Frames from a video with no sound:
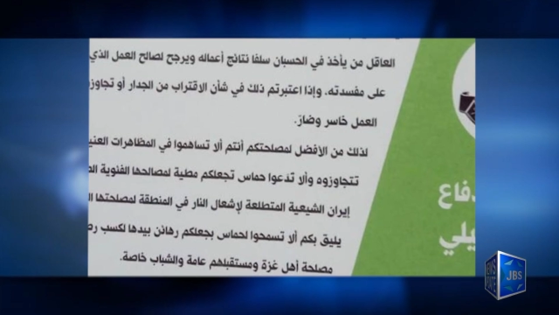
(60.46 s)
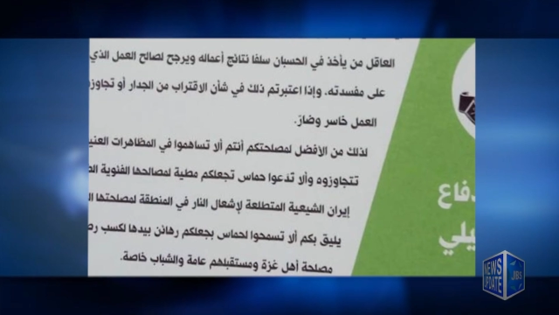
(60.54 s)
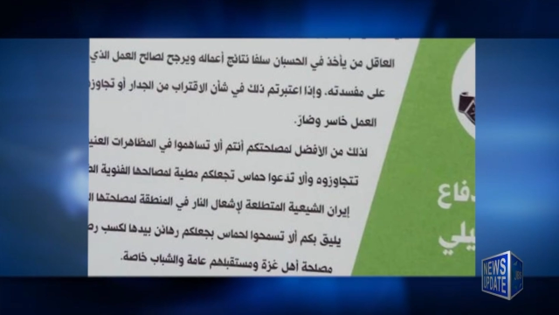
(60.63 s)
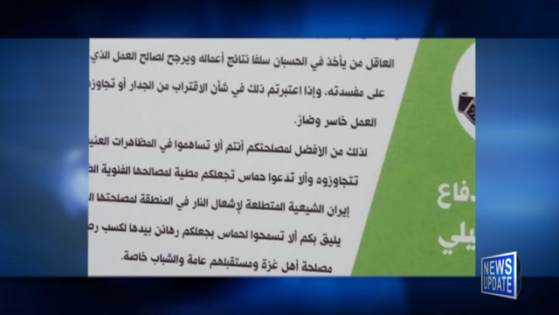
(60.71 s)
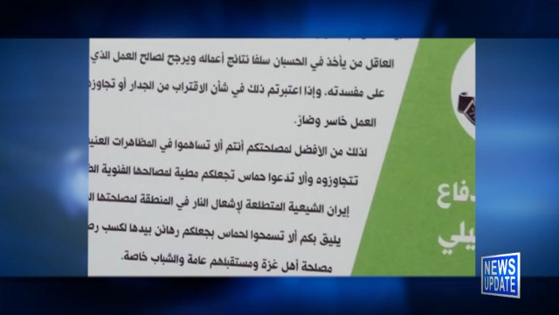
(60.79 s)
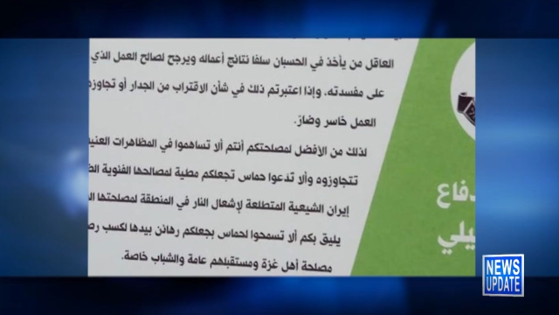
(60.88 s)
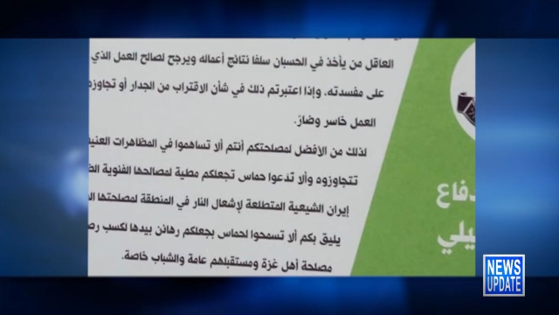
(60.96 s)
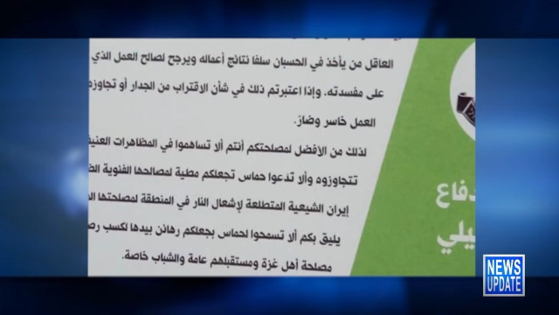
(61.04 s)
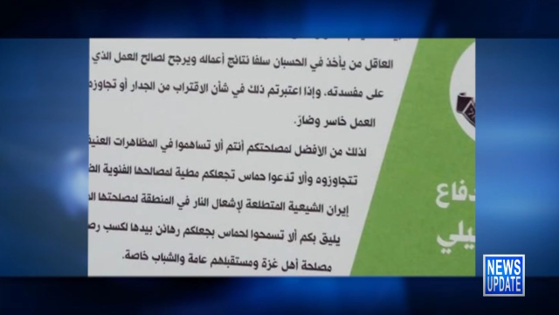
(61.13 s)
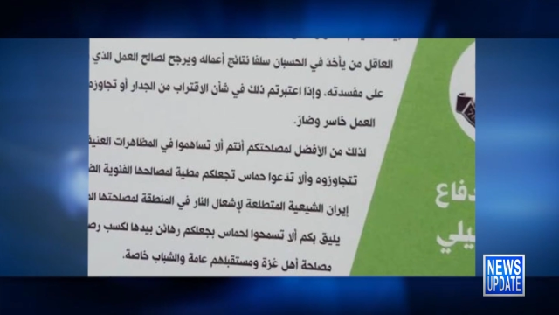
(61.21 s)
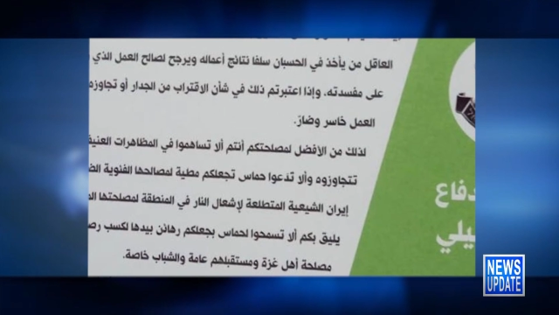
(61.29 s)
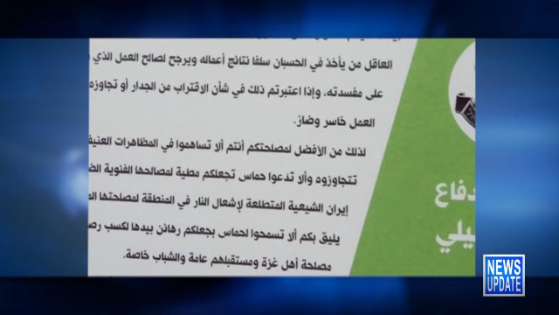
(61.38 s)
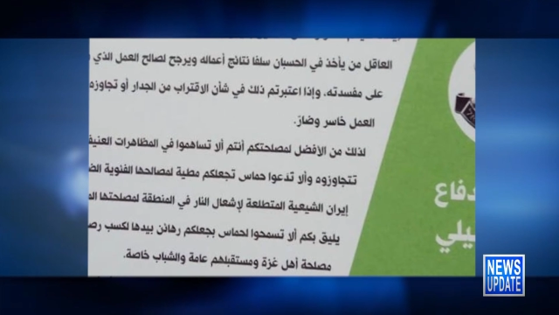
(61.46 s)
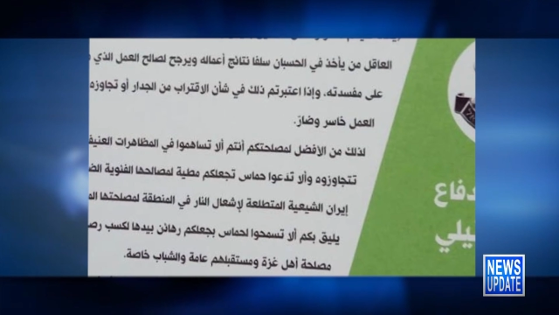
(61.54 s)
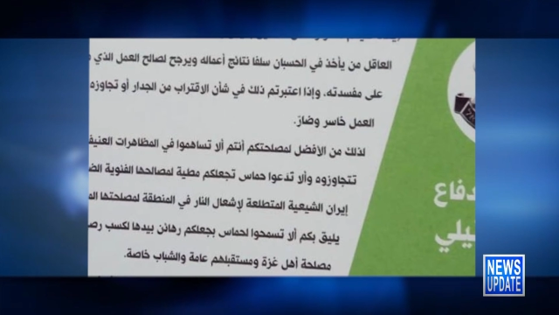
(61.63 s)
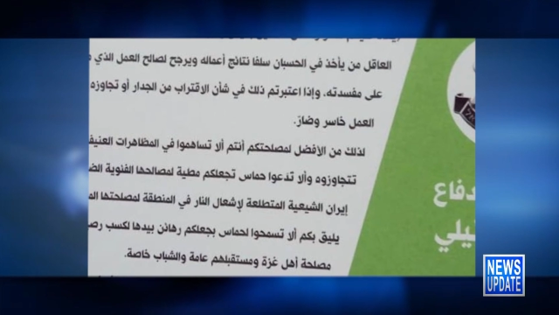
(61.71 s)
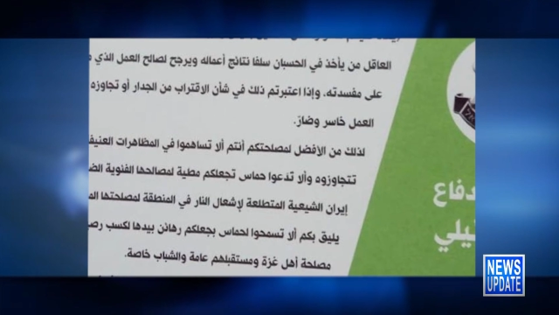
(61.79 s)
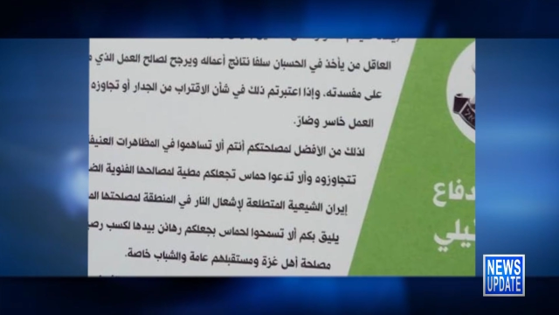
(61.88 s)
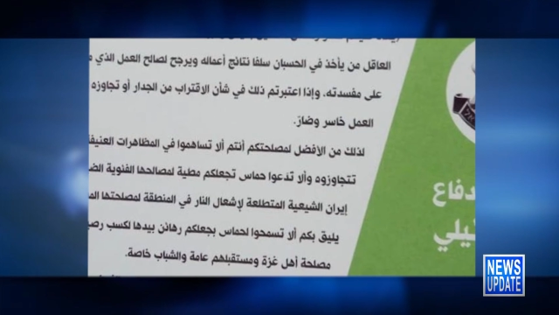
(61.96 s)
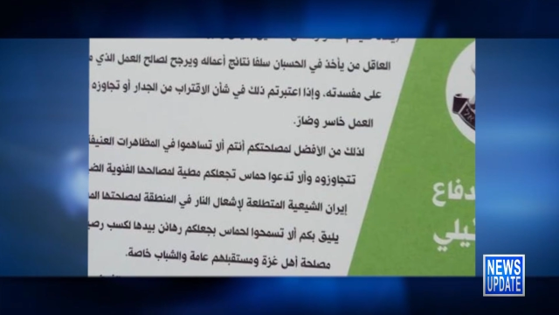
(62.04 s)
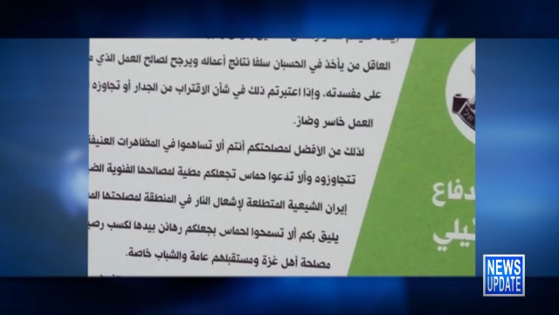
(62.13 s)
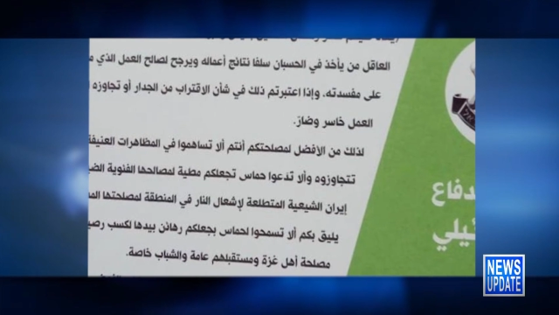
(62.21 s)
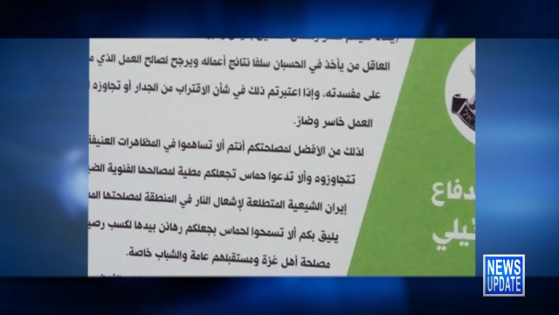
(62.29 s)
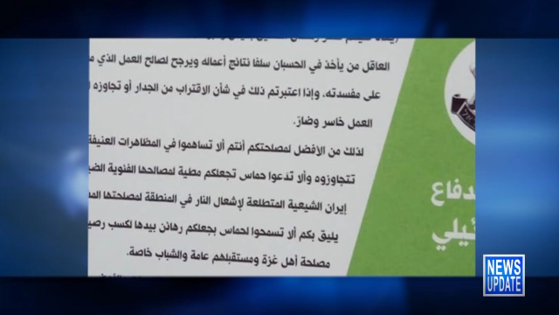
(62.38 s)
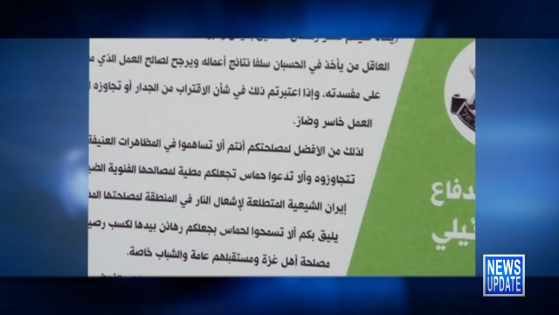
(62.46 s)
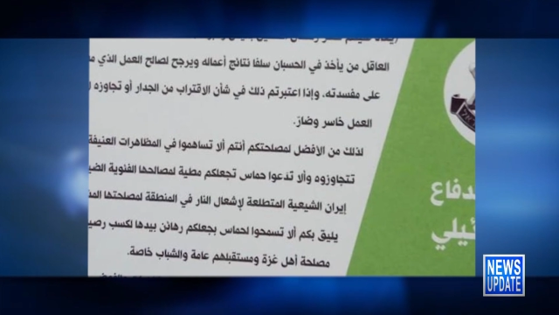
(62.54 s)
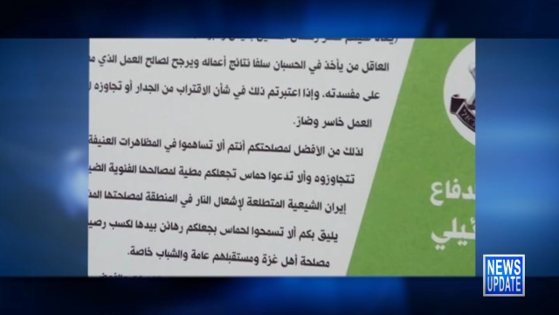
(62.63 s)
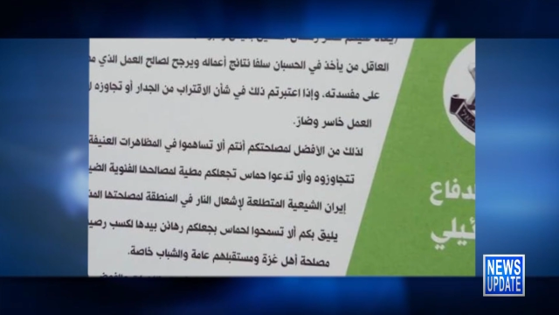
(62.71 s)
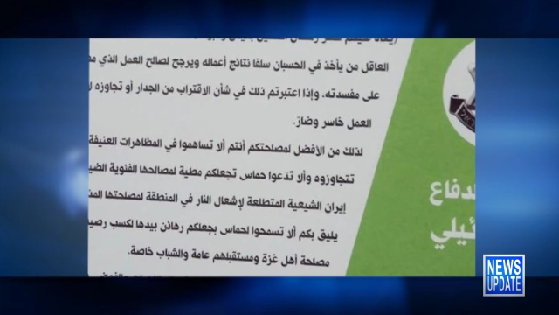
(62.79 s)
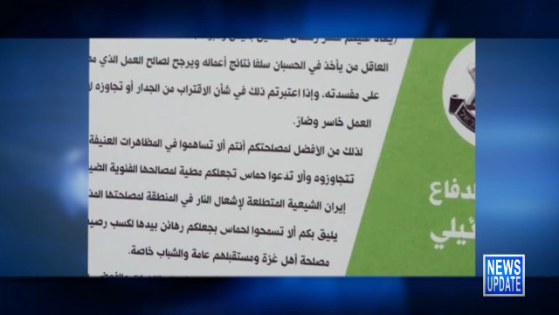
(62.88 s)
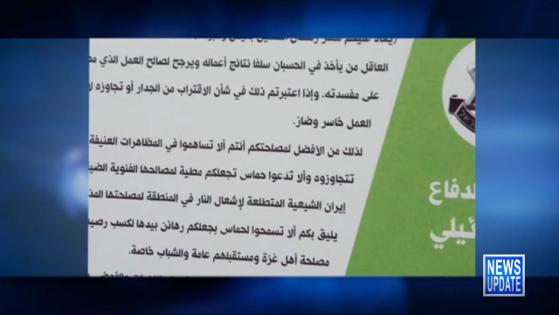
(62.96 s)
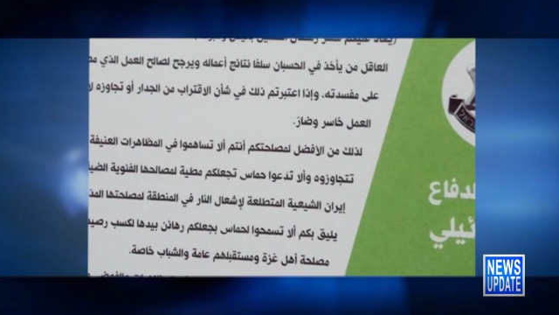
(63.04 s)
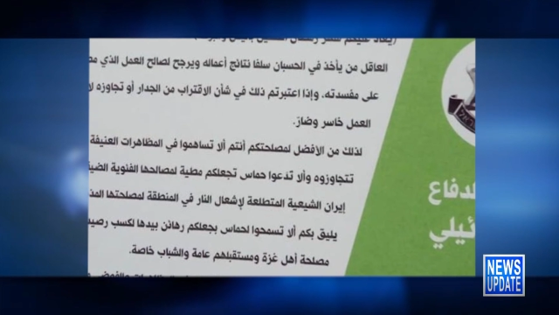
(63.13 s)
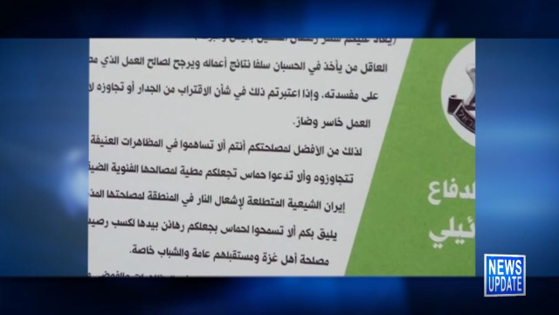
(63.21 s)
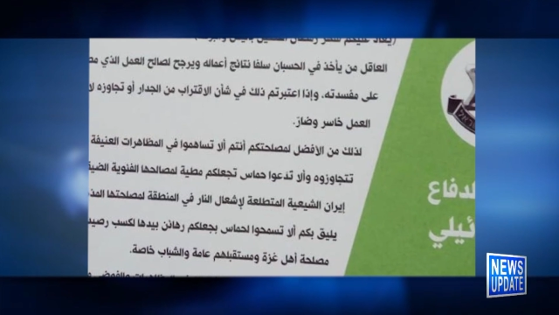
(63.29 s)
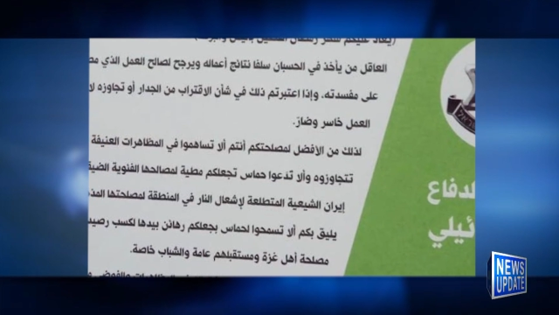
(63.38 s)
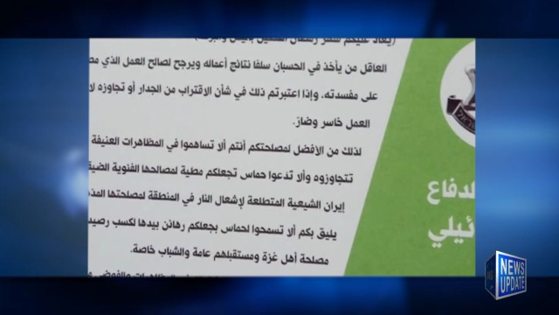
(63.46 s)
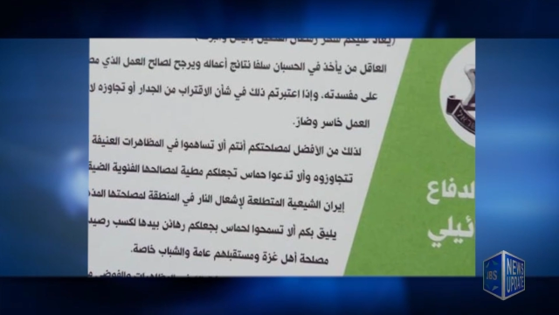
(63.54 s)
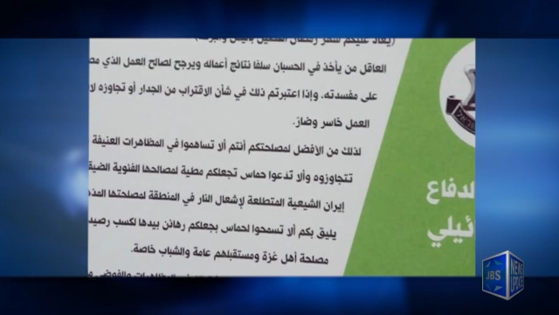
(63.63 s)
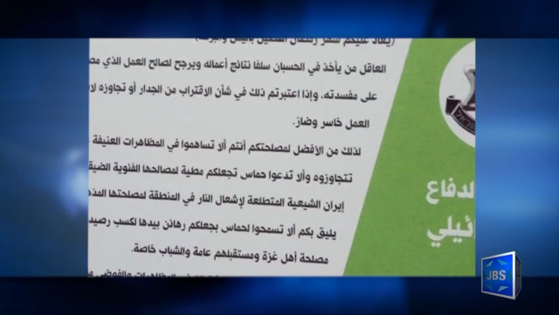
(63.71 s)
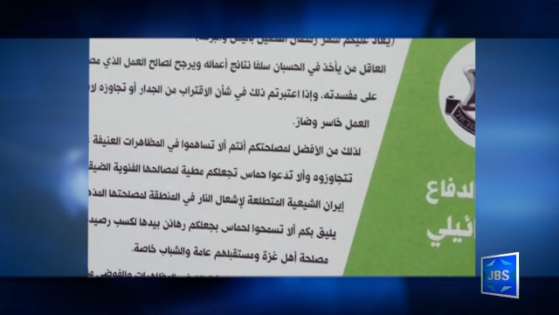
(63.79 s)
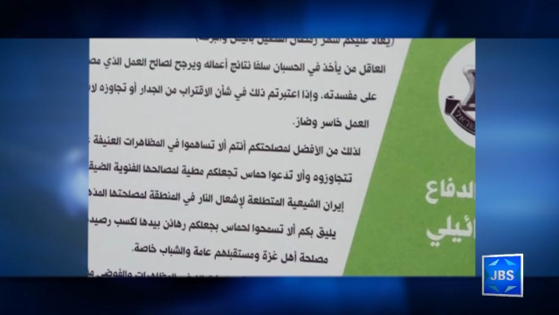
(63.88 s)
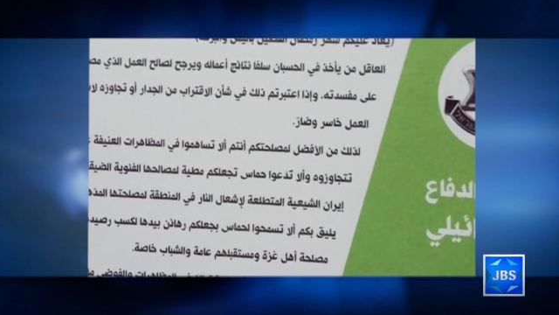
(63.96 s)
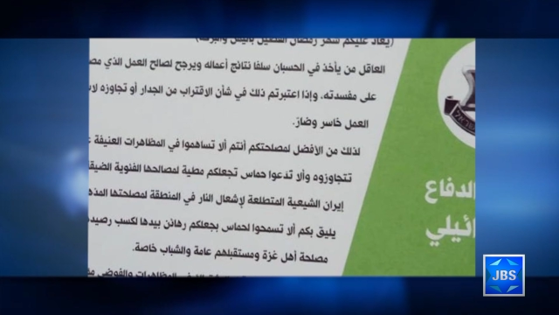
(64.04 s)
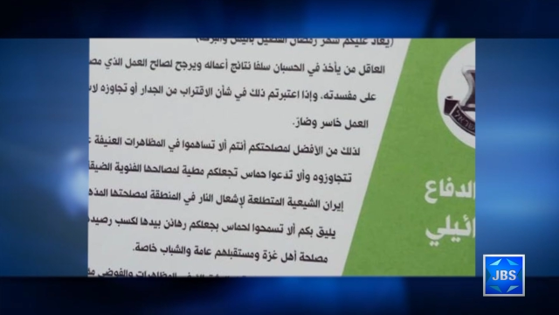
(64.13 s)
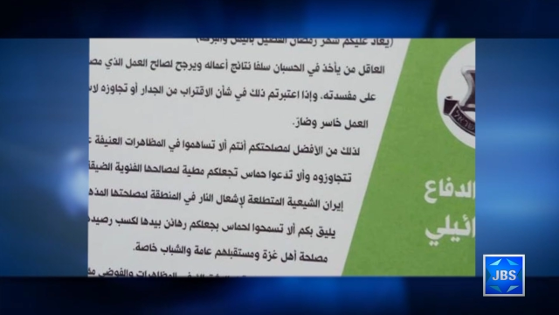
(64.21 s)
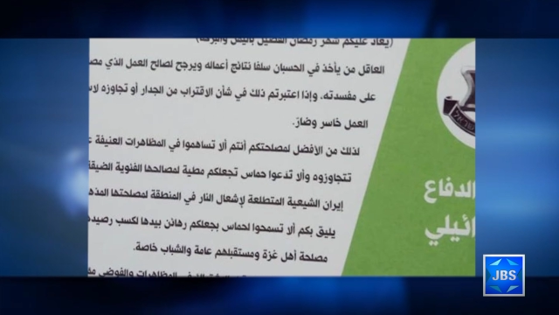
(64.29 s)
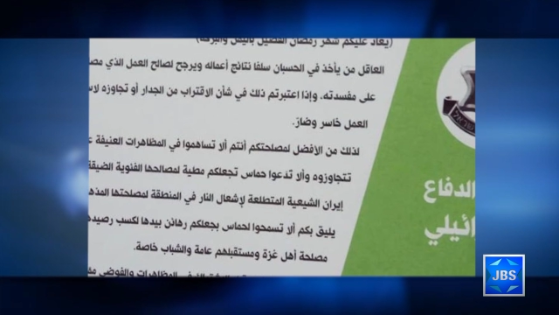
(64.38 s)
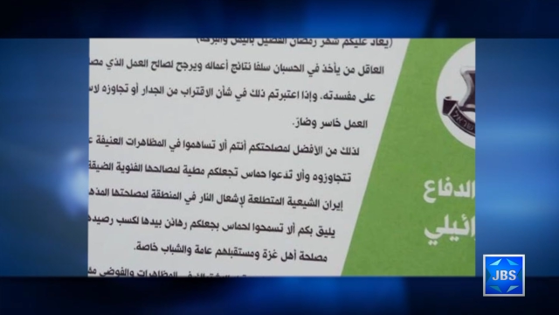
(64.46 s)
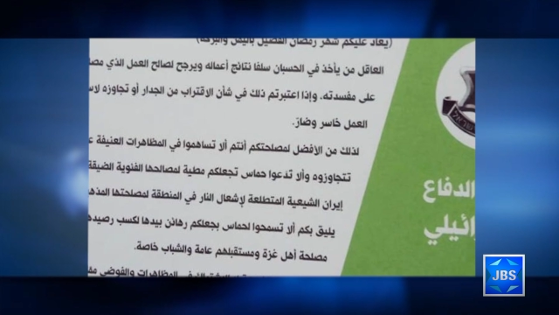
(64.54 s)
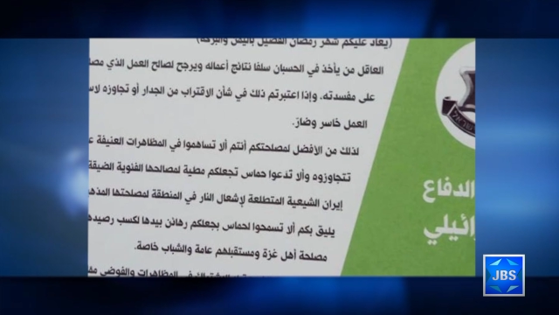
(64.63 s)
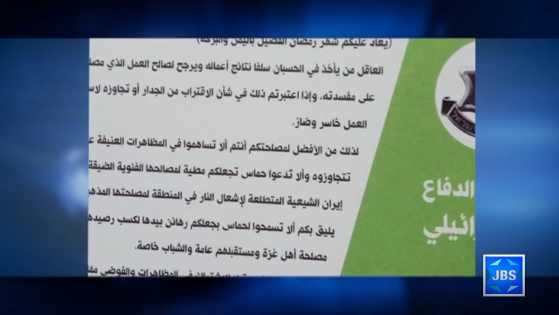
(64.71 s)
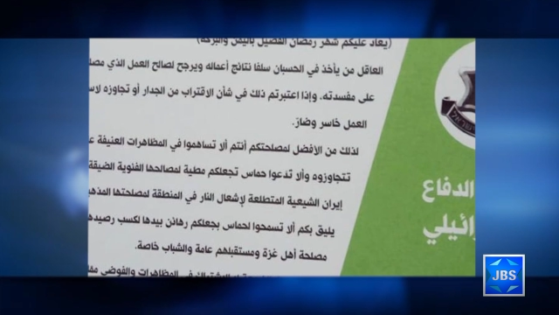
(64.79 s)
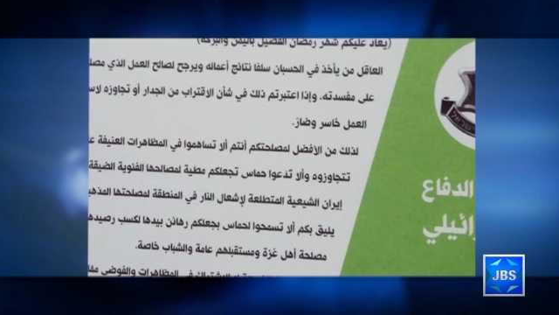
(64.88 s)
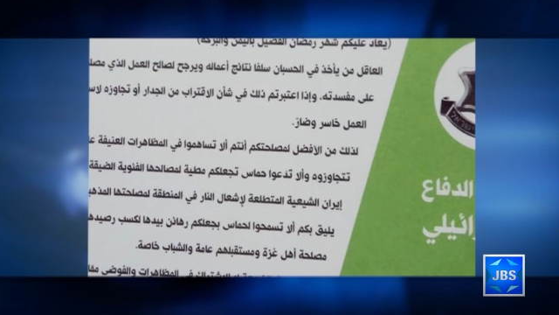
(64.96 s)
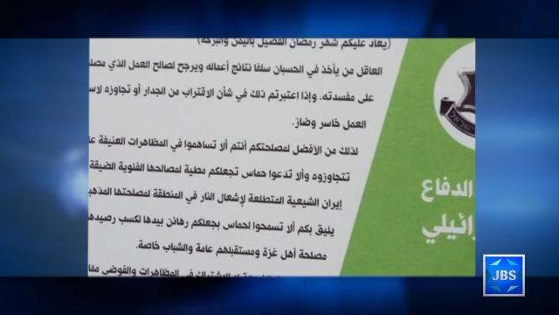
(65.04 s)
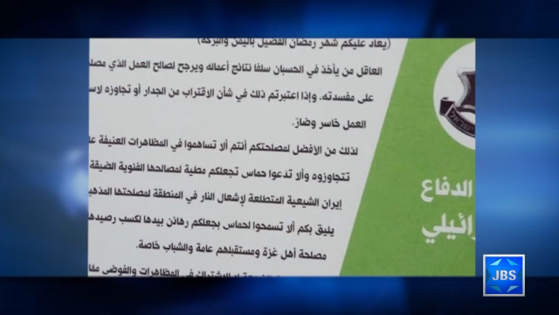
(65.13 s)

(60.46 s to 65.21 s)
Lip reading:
(no speaker visible)